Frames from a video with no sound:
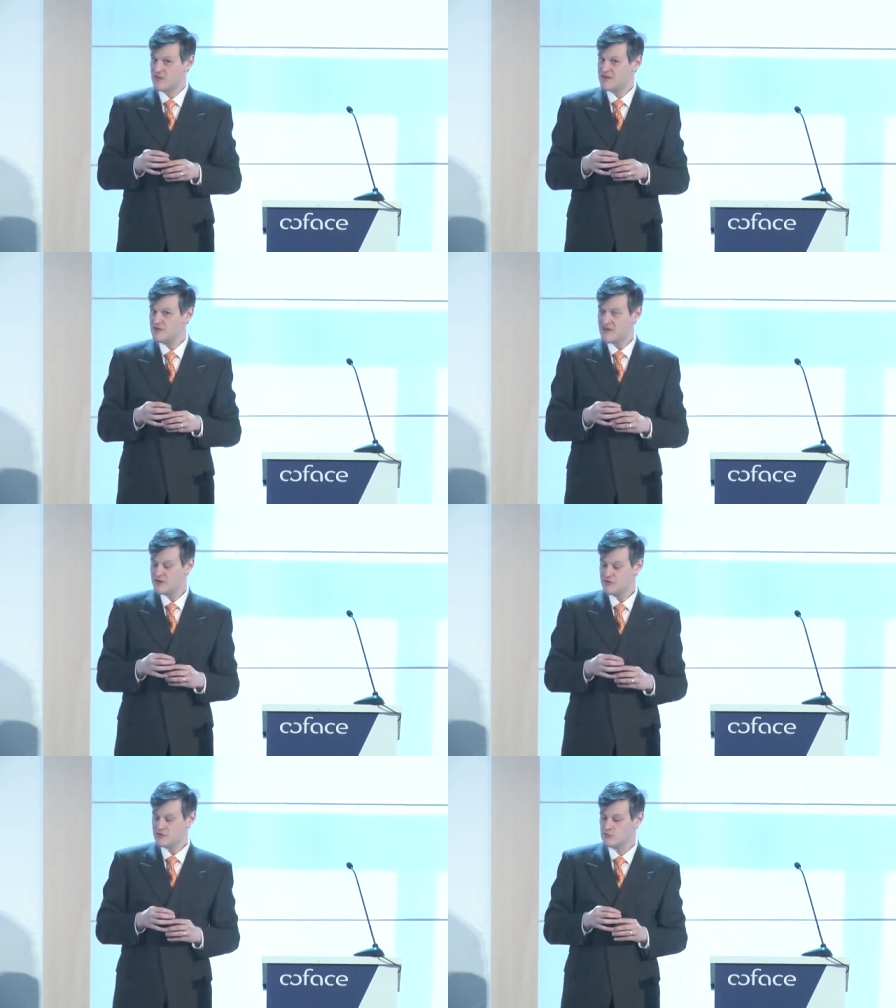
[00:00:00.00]
We've
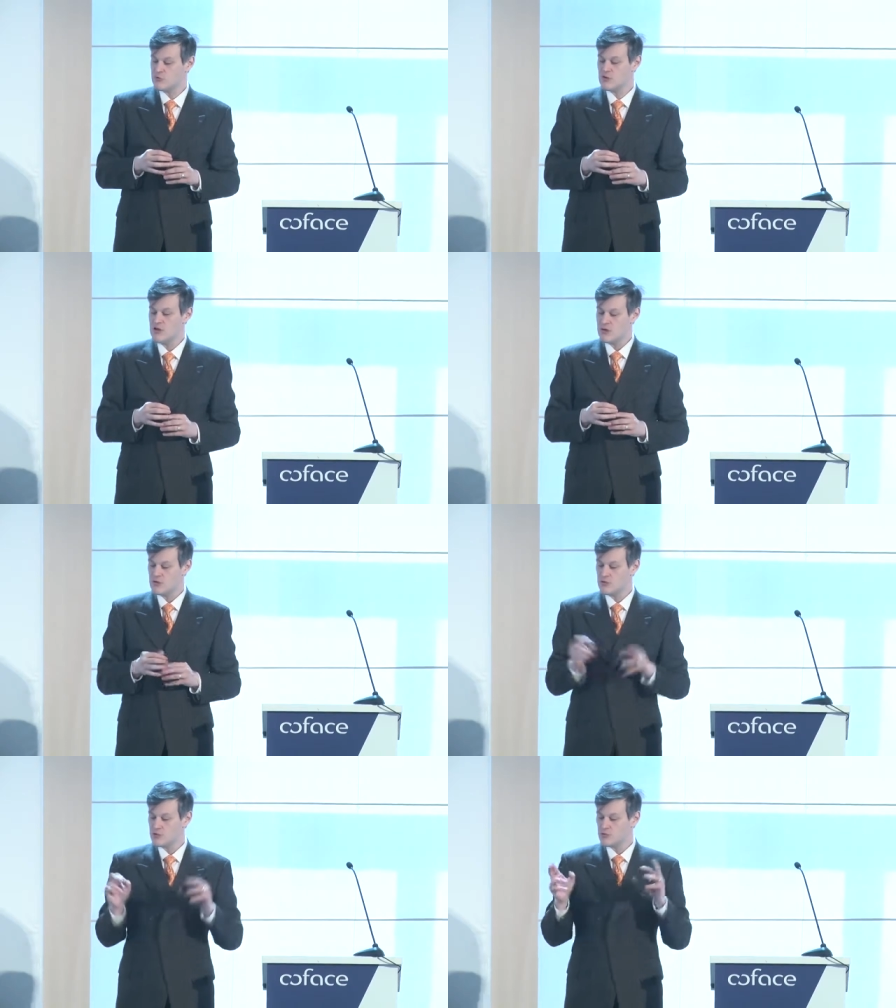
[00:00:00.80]
expanded to more
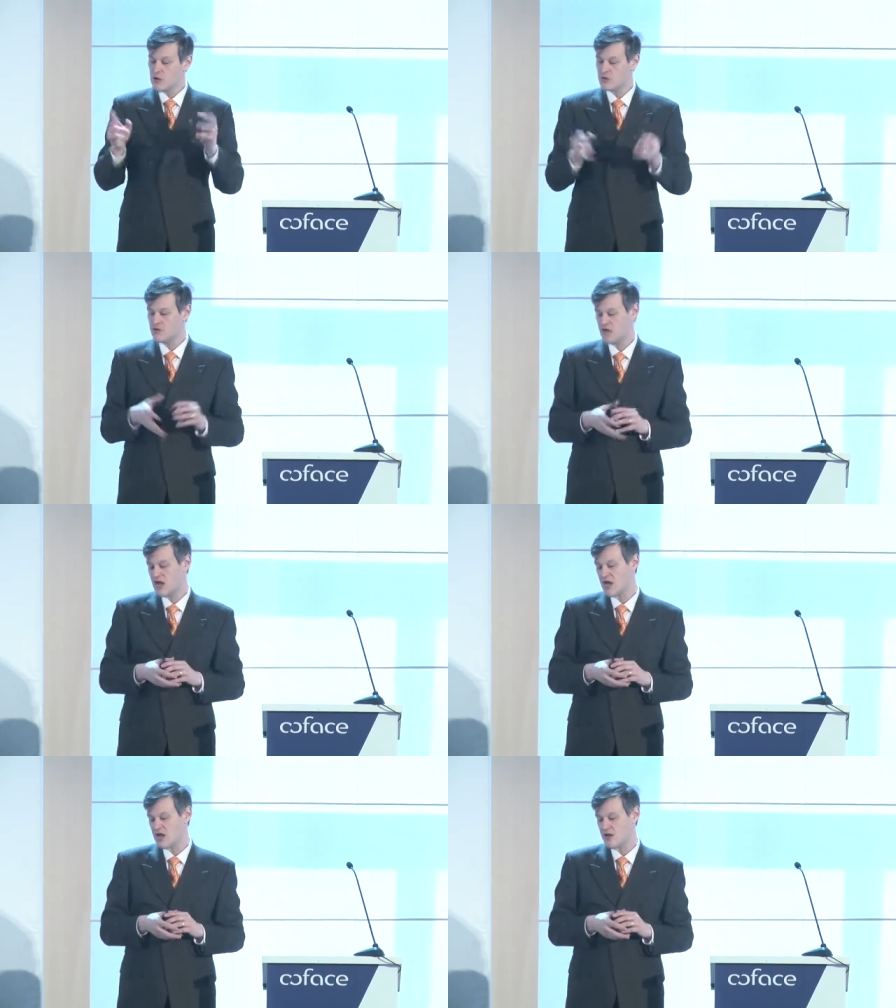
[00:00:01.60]
quote, quote,
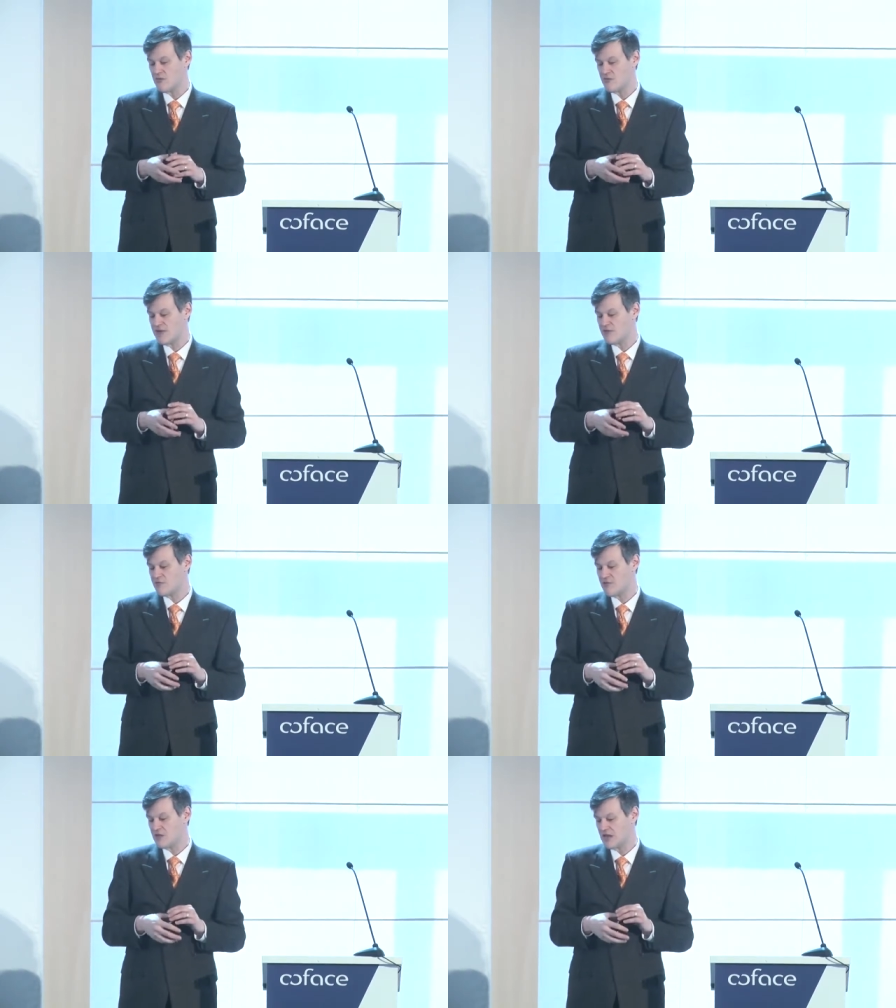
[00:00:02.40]
uh,
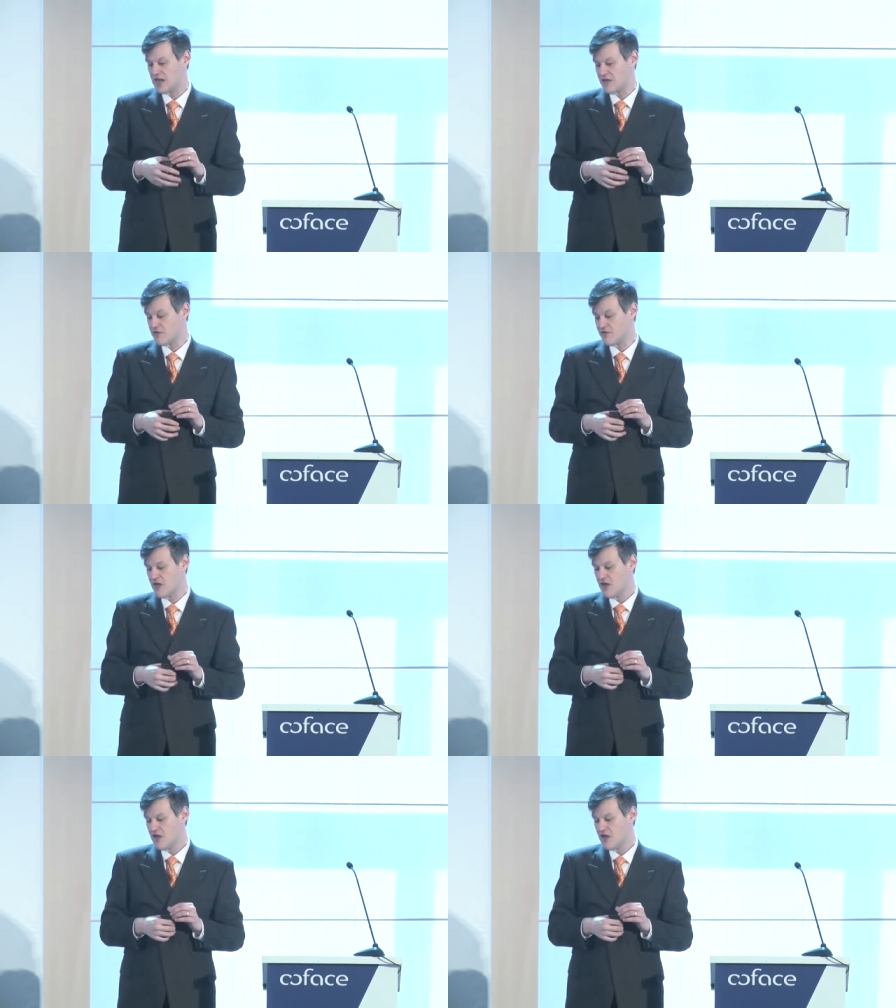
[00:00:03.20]
mainstream lines.